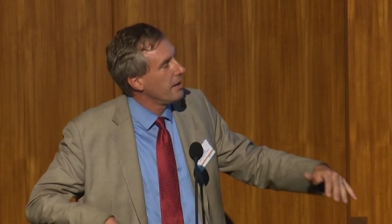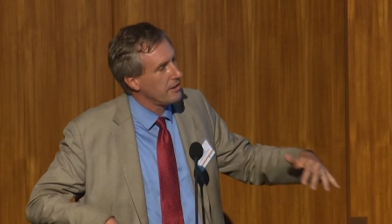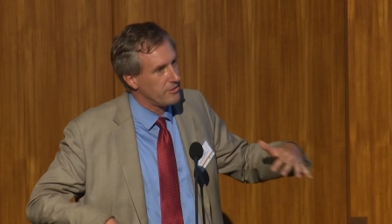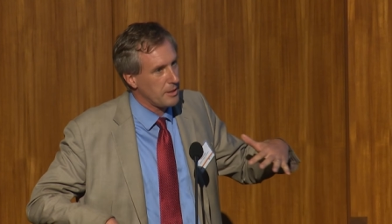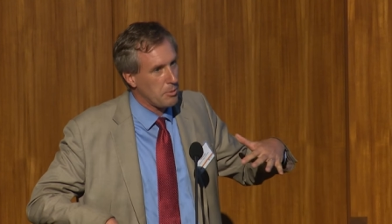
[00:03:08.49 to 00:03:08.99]

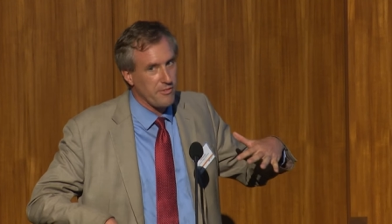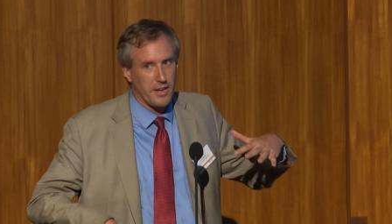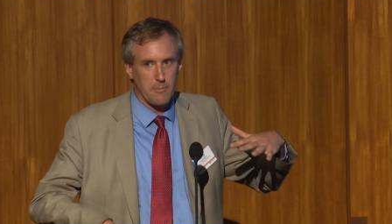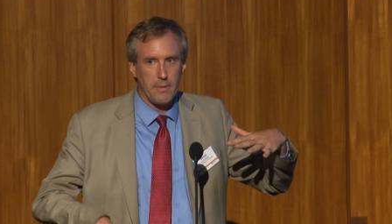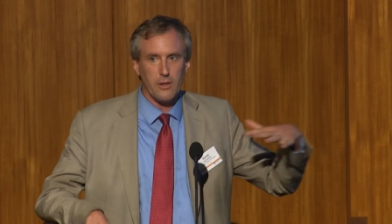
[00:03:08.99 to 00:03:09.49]
is they
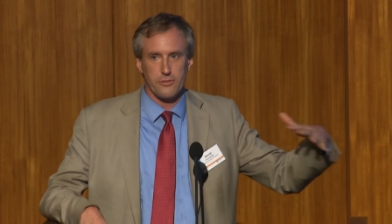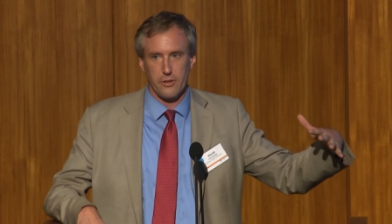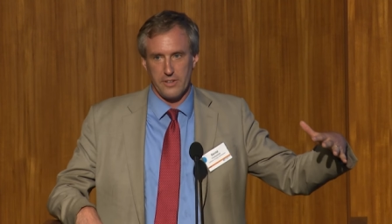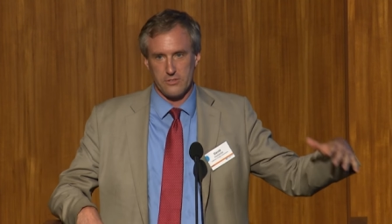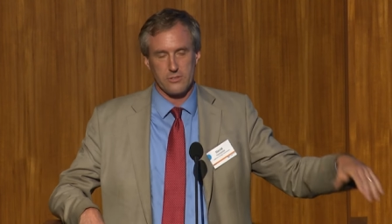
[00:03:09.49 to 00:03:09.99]
provided mail
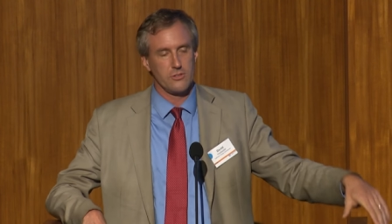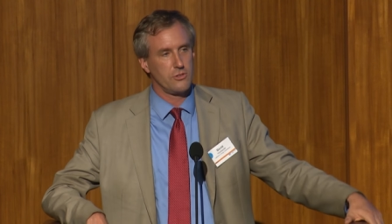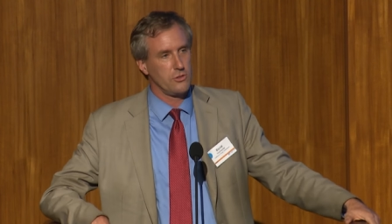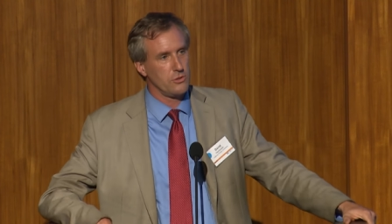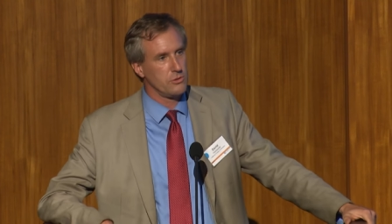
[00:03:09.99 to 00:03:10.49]
service
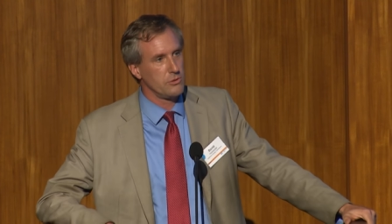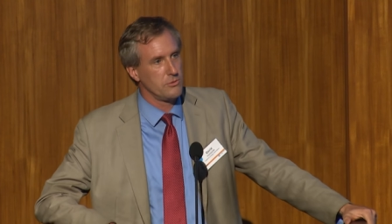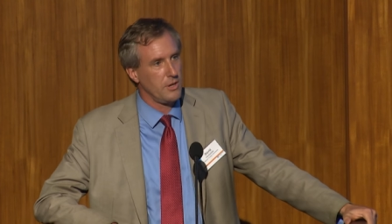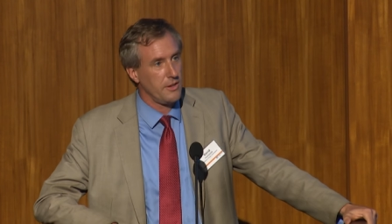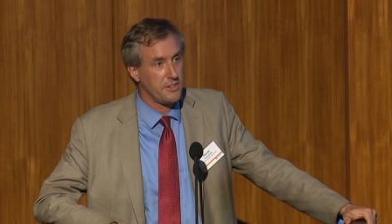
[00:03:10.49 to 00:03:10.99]

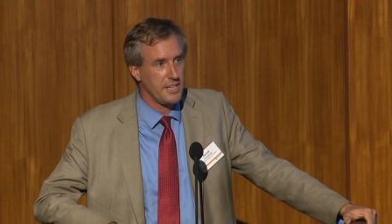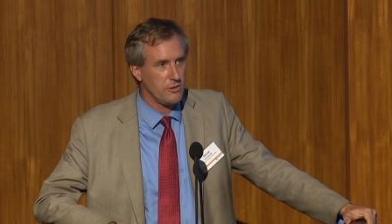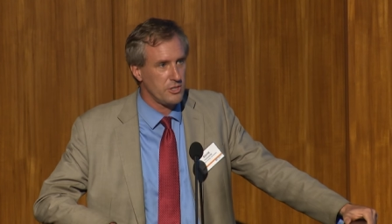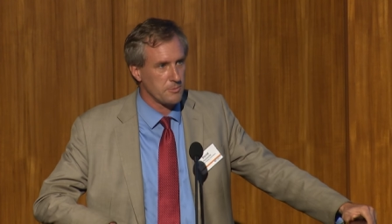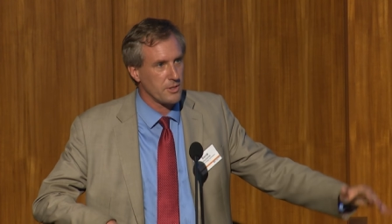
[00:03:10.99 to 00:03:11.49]
to the
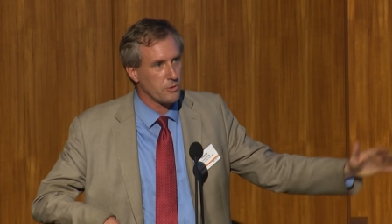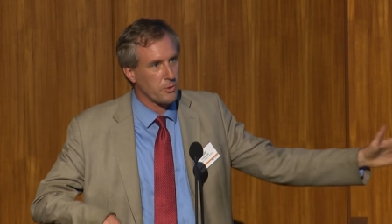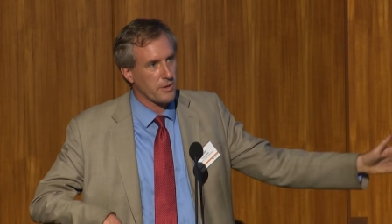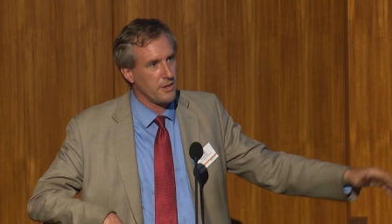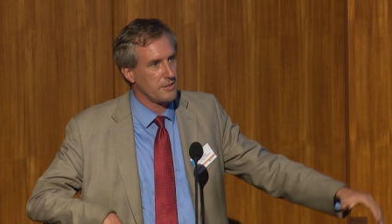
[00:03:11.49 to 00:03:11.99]
townships. I was
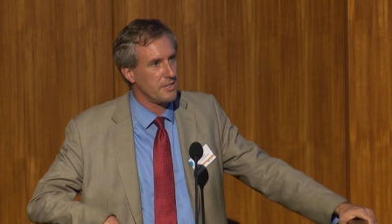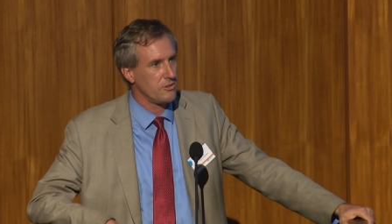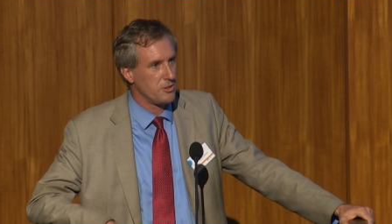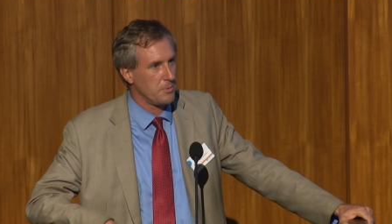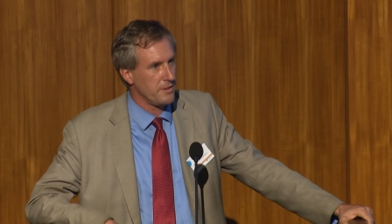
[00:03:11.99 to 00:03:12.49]
working in a
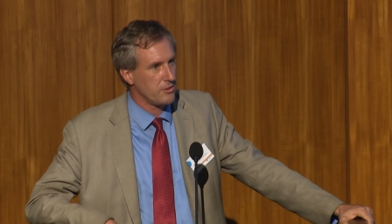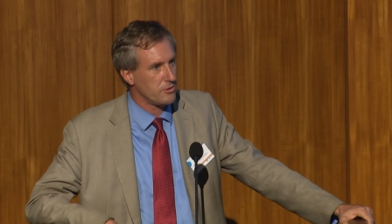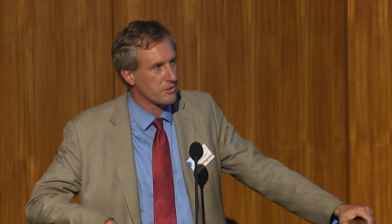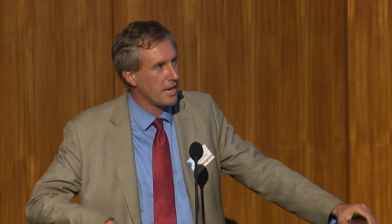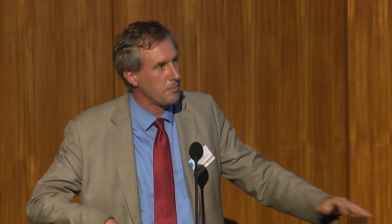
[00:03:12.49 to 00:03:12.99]
township in the
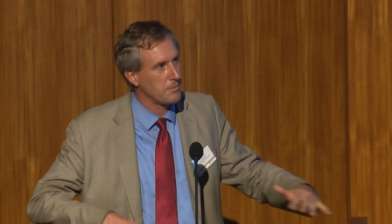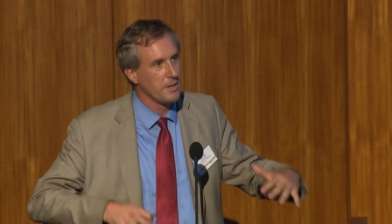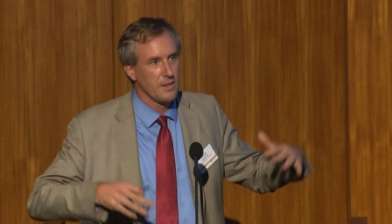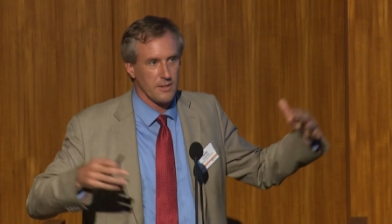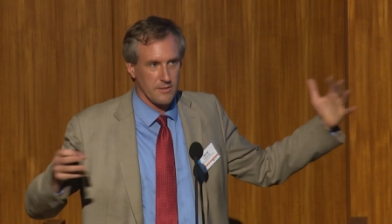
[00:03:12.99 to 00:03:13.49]
Eastern Cape
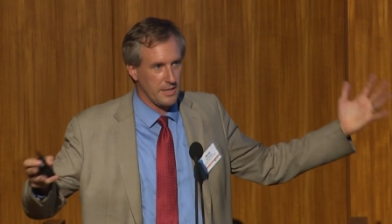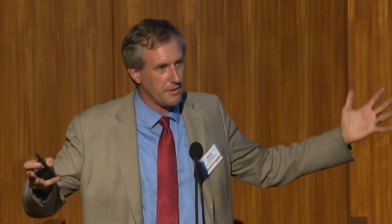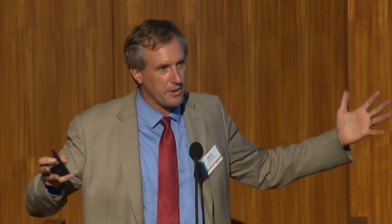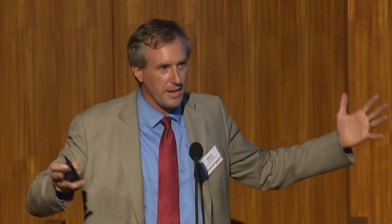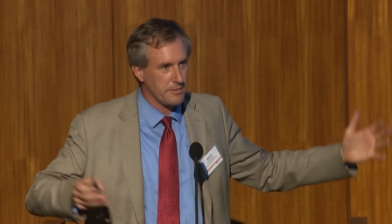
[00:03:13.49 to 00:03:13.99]
that
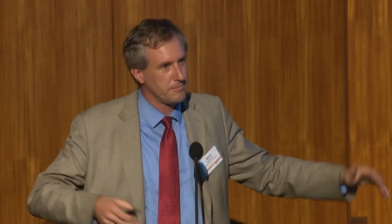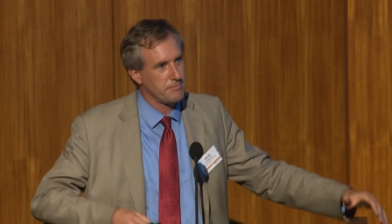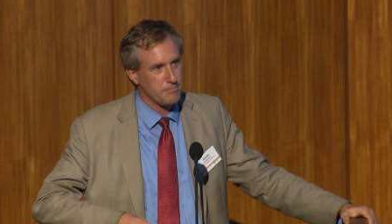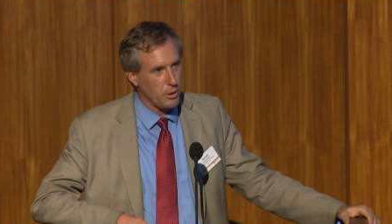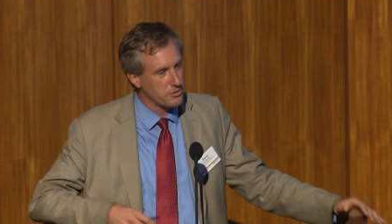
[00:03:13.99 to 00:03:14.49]
never
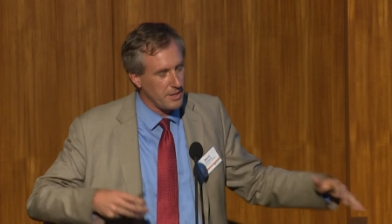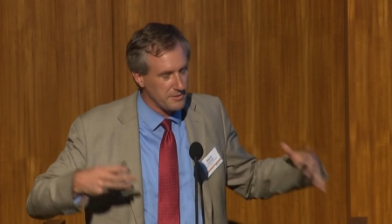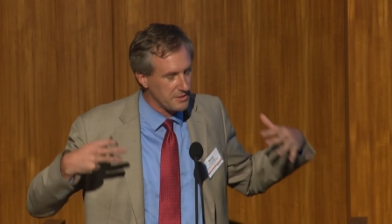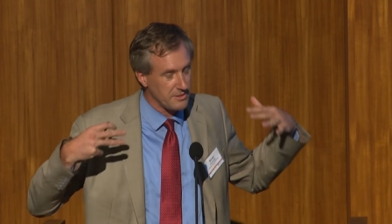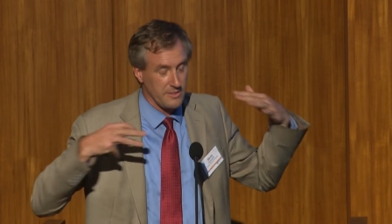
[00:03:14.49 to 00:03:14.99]
had post
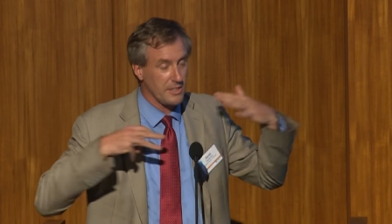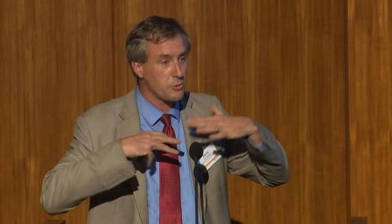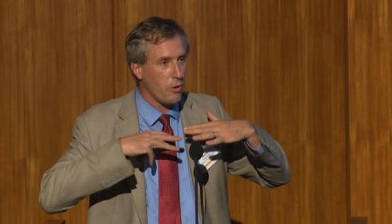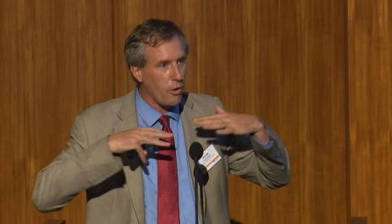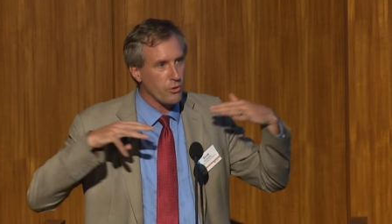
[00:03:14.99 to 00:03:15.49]
offices, and these
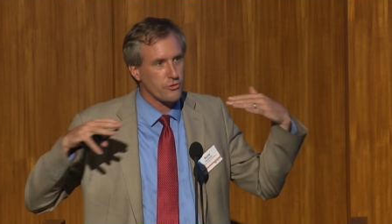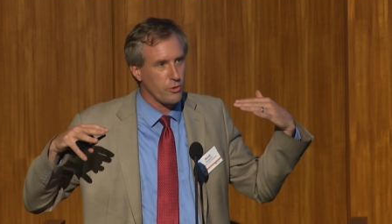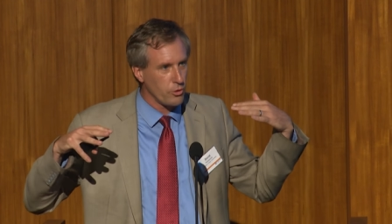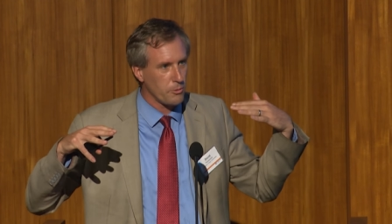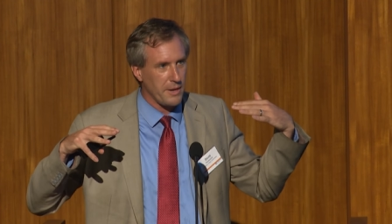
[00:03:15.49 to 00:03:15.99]
were all
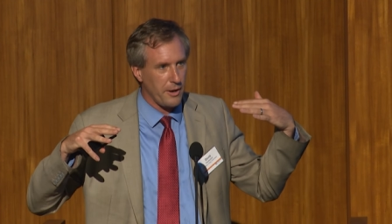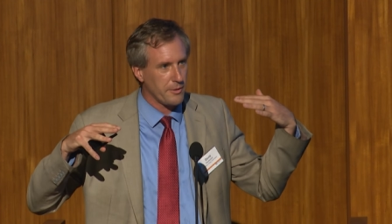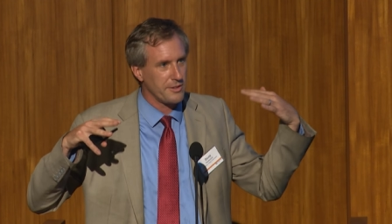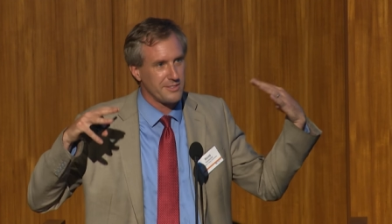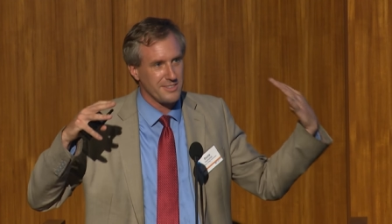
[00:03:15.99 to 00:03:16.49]
solar
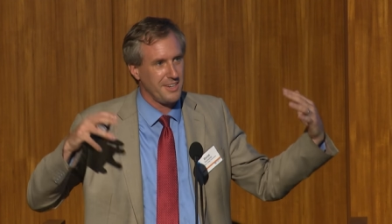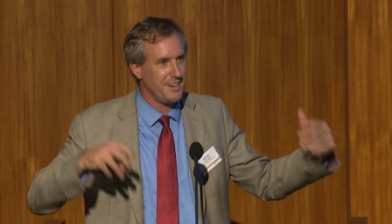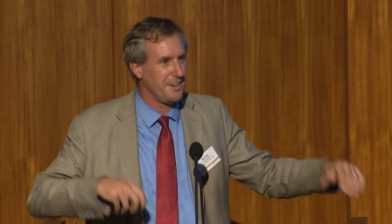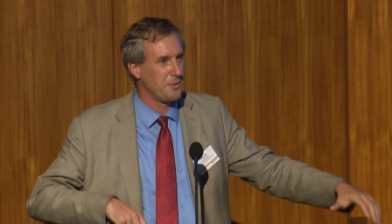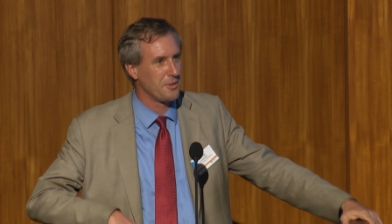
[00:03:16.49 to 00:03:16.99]
powered
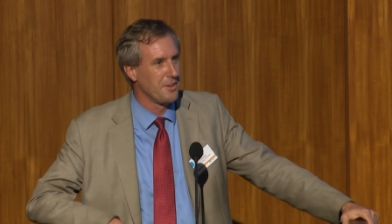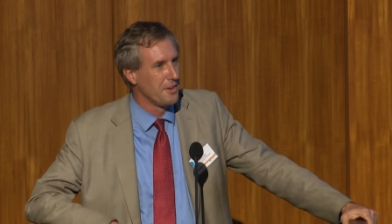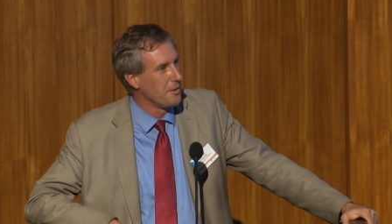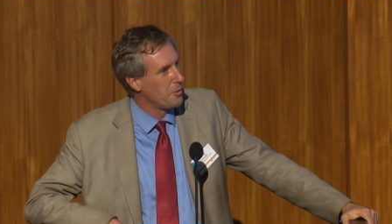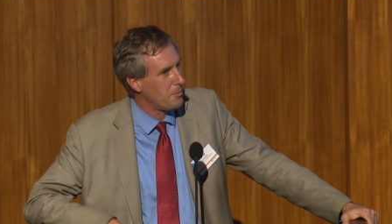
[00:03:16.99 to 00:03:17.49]

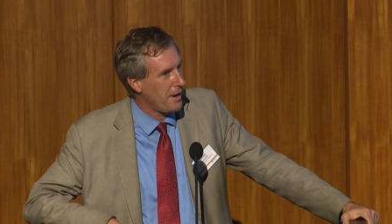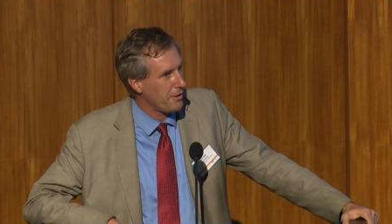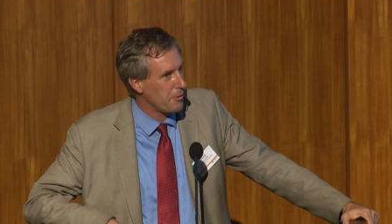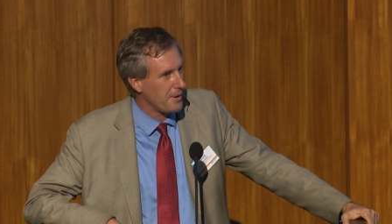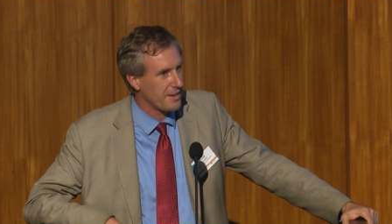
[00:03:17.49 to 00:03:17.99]
with
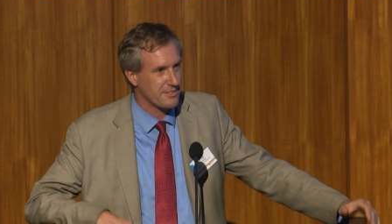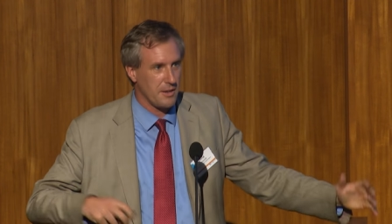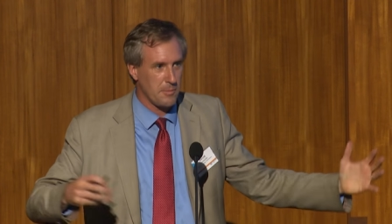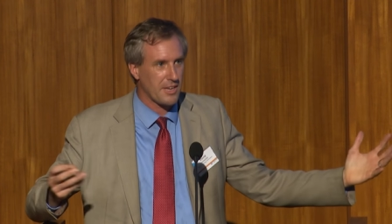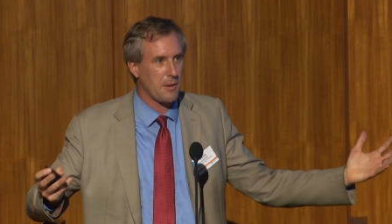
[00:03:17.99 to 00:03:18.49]
battery banks,
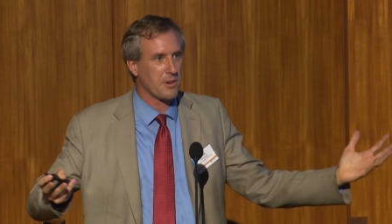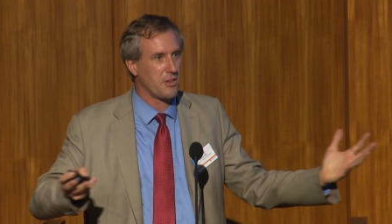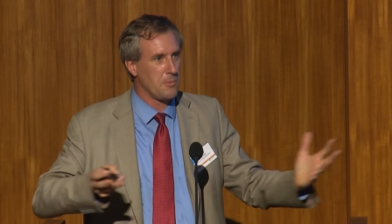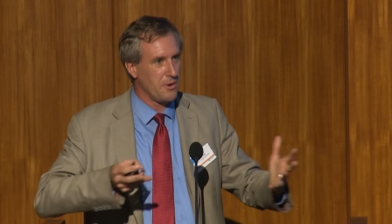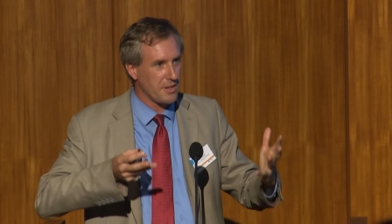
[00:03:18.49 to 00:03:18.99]
and it became a
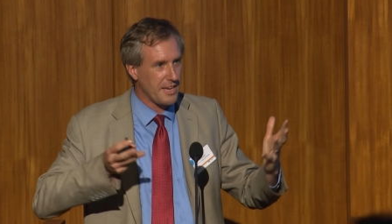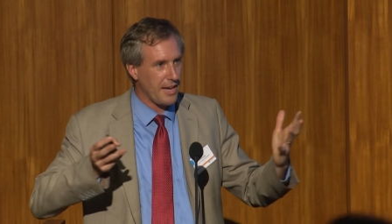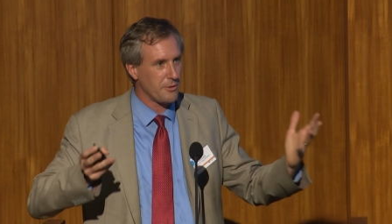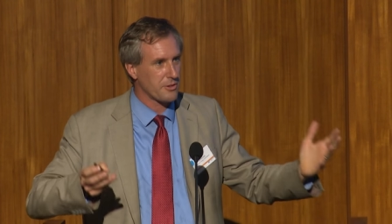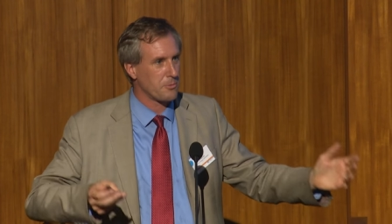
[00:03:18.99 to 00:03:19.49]
community
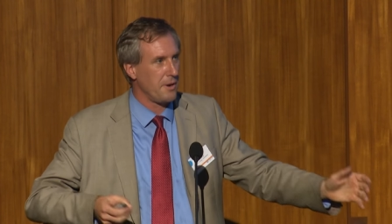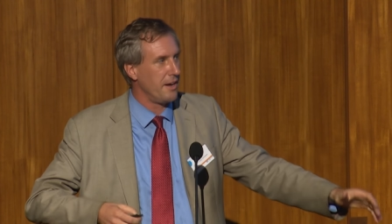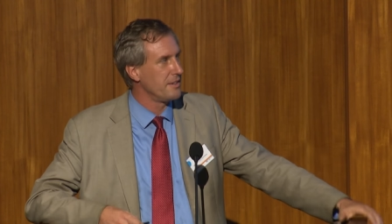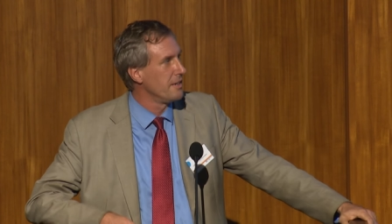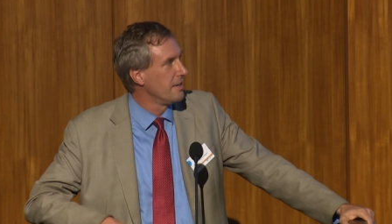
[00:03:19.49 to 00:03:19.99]
gathering
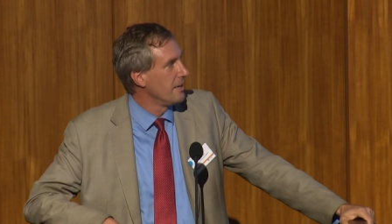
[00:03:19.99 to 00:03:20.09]
spot.